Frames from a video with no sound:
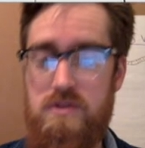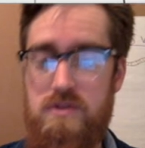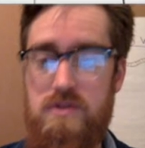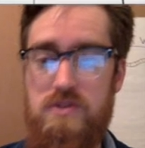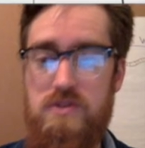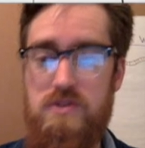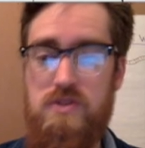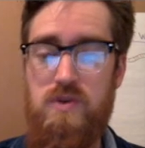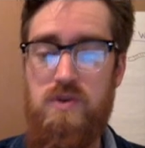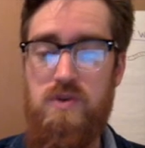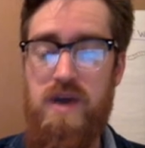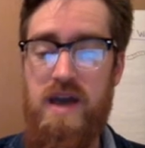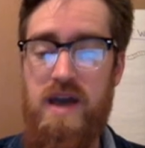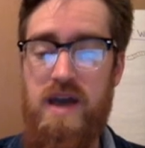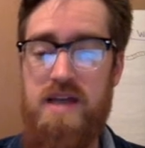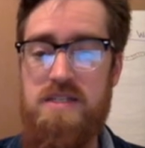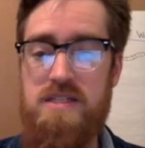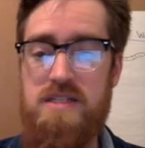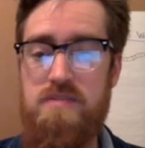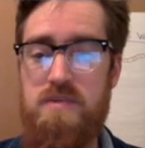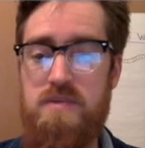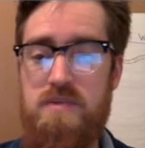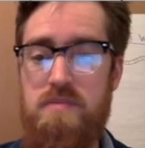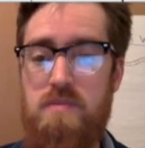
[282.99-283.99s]
So it has
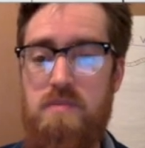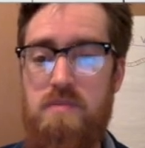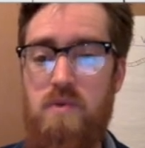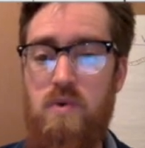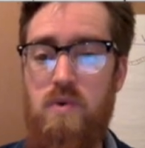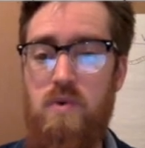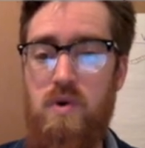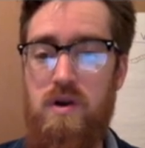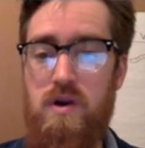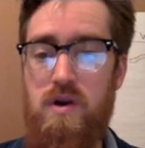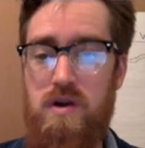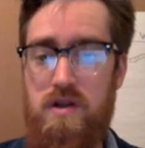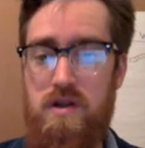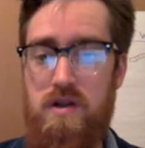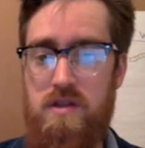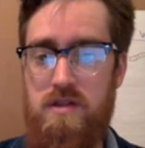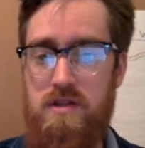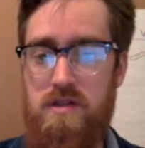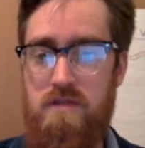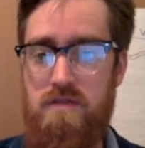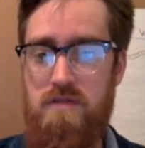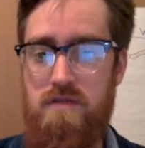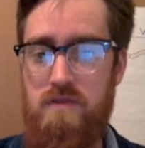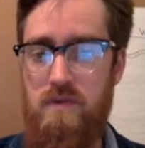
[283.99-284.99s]
to be more than
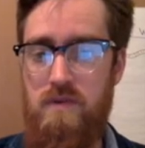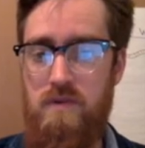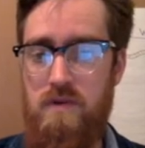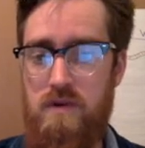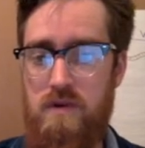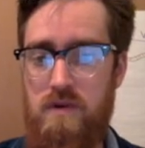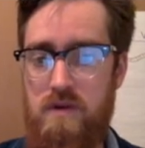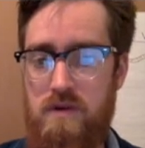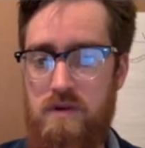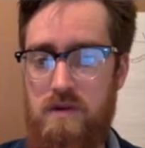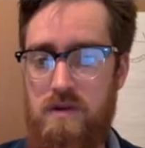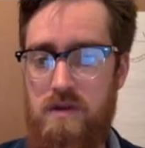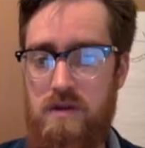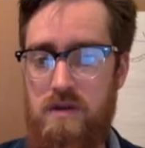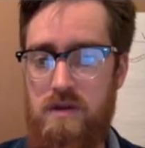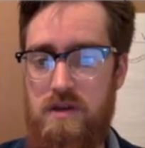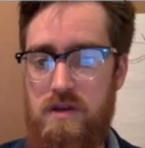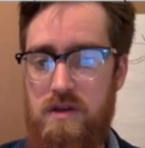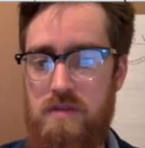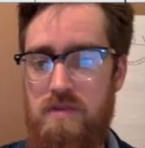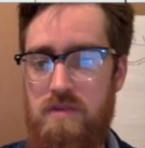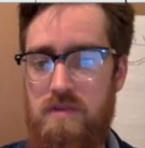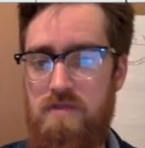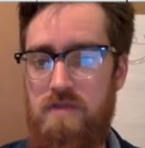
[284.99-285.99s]
4. It
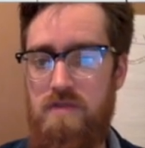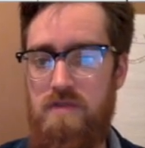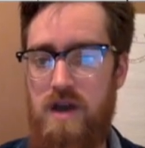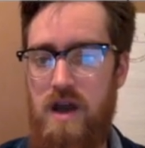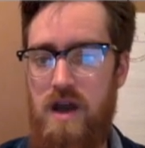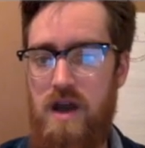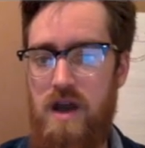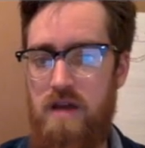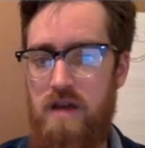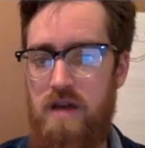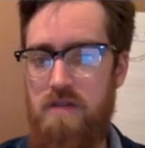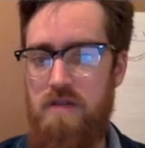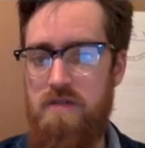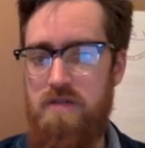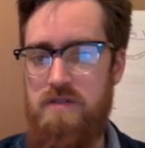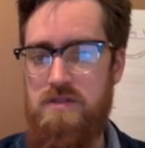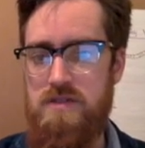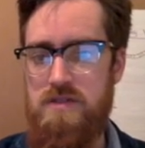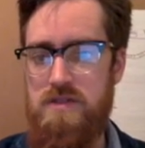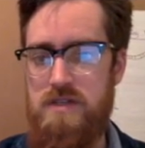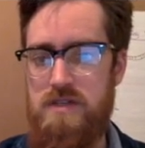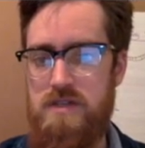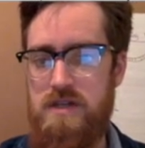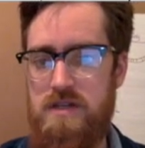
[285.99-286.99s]
could be 5,
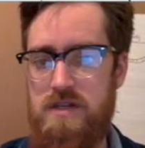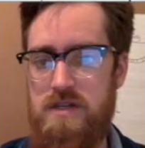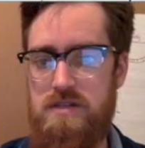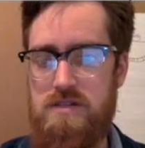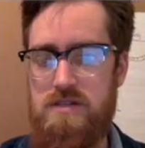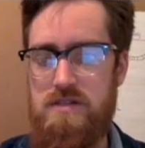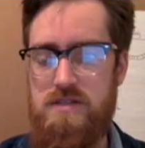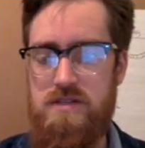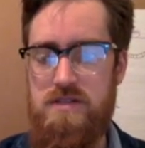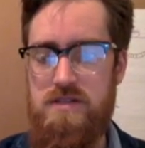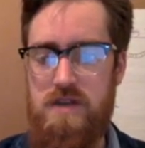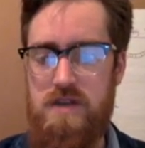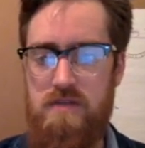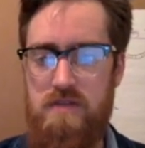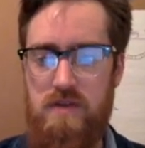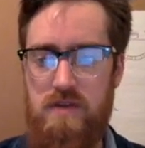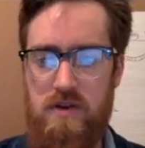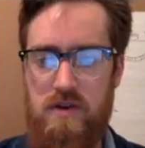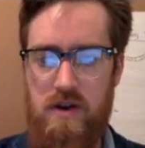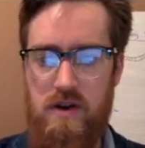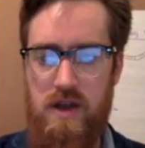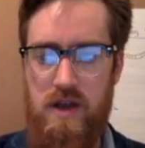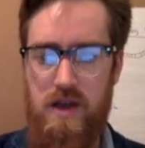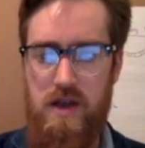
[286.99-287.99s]
6, 7,
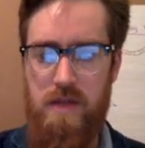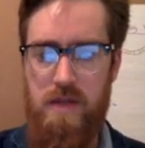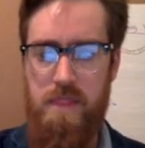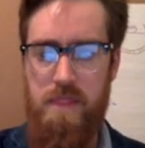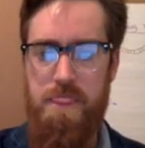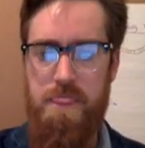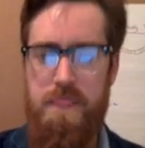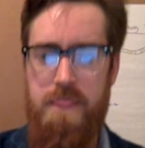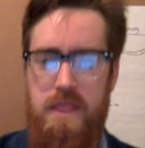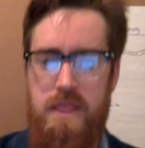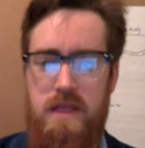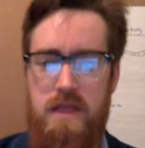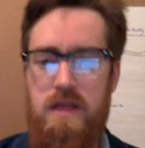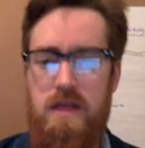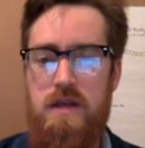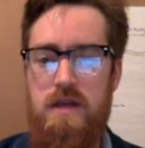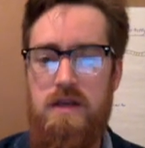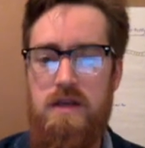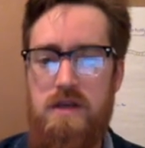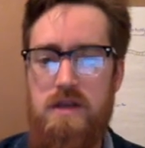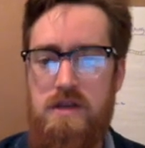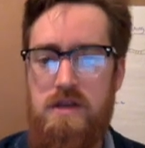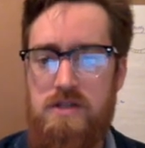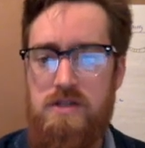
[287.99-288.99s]
or 8.
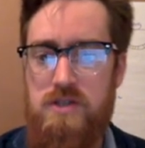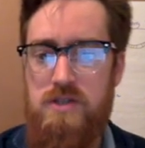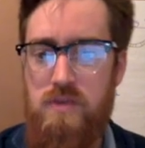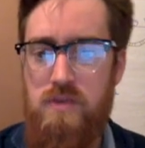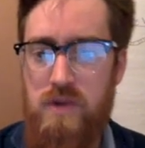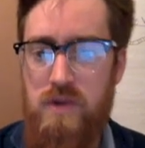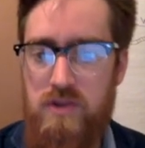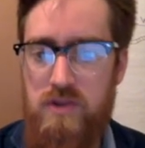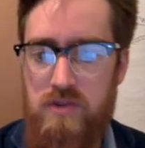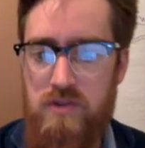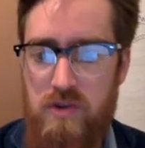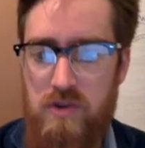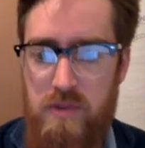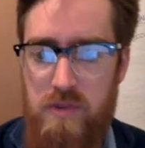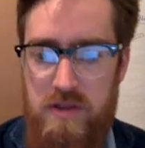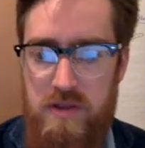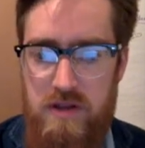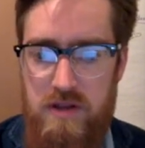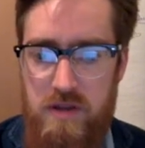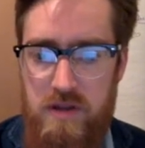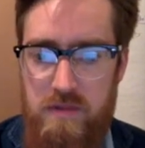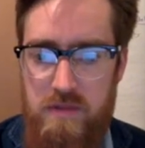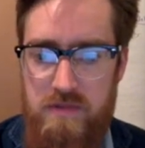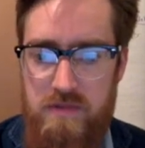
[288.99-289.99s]
So what do you know about the
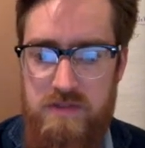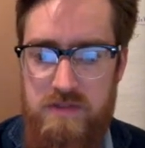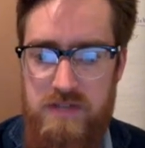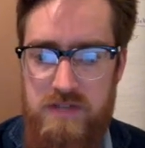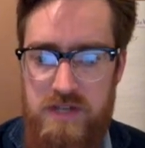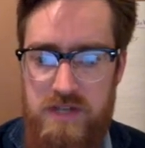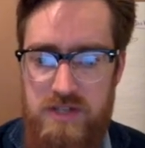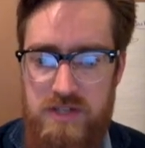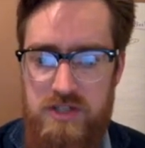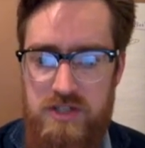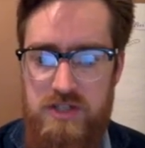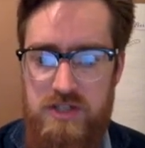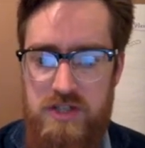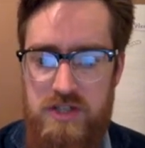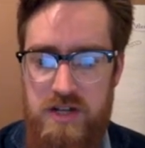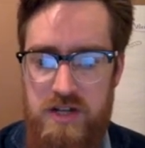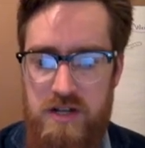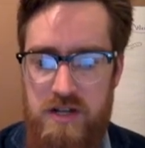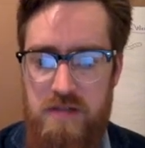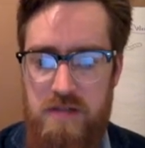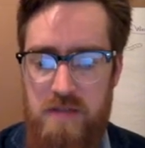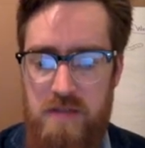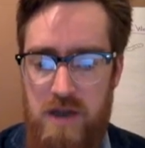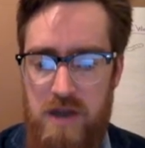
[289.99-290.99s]
number of sections shaded
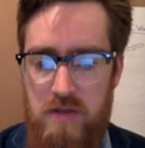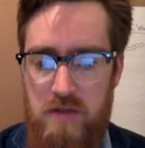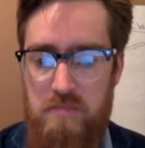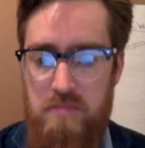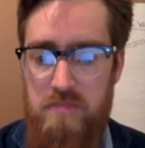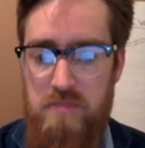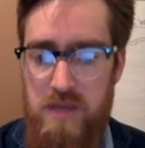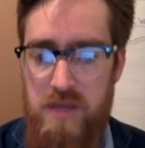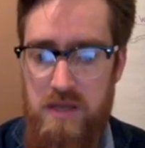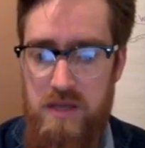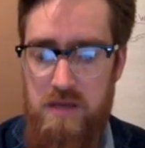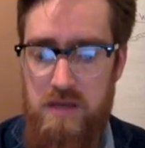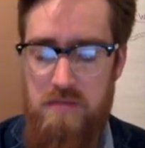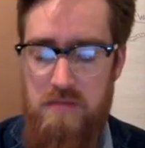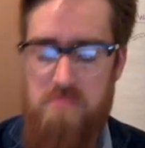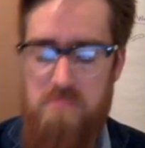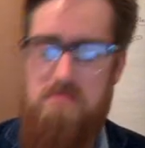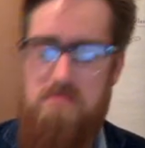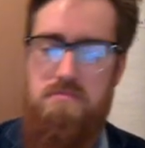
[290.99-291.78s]
in model B?